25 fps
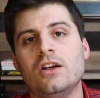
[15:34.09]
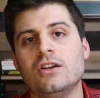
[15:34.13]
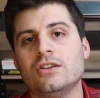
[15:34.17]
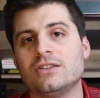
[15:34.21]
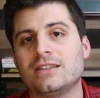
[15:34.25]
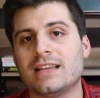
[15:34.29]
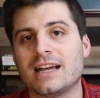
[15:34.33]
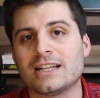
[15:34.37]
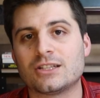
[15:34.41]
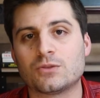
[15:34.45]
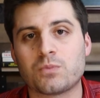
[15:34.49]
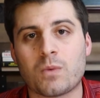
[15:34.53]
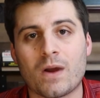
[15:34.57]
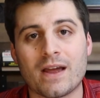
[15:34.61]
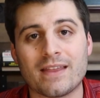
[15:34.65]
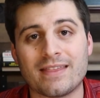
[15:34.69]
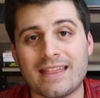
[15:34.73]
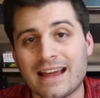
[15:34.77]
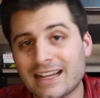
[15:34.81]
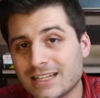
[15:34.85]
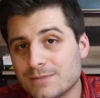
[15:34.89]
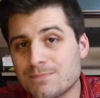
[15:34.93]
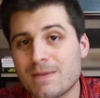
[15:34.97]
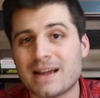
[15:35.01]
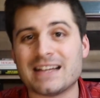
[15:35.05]
So
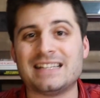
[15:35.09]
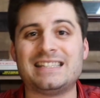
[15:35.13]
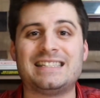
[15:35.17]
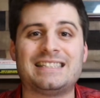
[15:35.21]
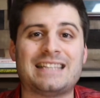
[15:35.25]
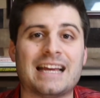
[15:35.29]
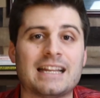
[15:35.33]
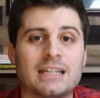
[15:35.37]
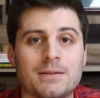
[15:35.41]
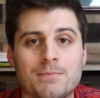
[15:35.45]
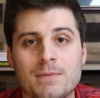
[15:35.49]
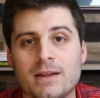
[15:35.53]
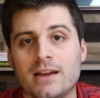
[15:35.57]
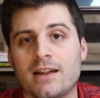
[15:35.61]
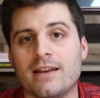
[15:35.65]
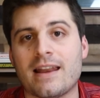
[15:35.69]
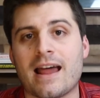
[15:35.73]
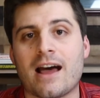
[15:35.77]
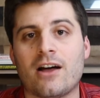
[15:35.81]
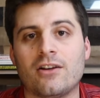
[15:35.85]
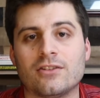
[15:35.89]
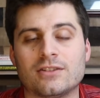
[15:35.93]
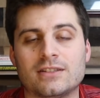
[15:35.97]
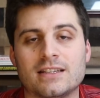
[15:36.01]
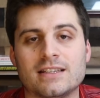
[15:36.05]
that's my sentiment
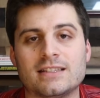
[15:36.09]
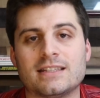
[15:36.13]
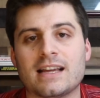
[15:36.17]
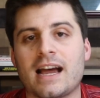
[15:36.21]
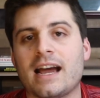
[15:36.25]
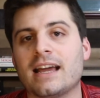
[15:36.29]
analysis.